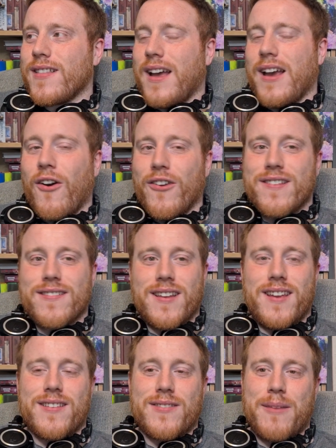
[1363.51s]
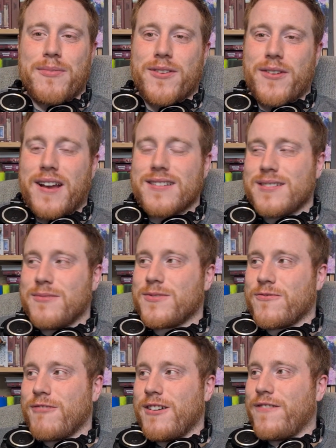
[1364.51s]
Like, honestly, this episode actually
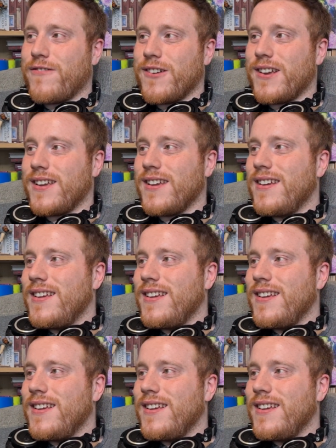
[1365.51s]
was really funny.